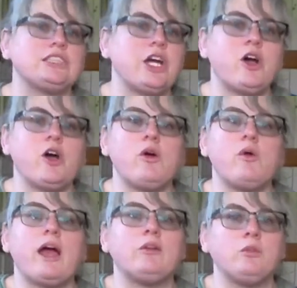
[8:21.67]

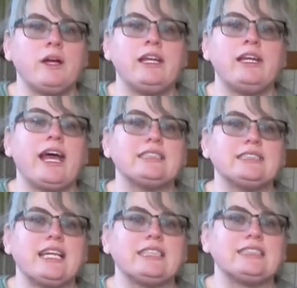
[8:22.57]
snow, and wind
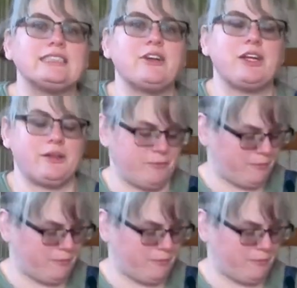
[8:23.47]
as necessary.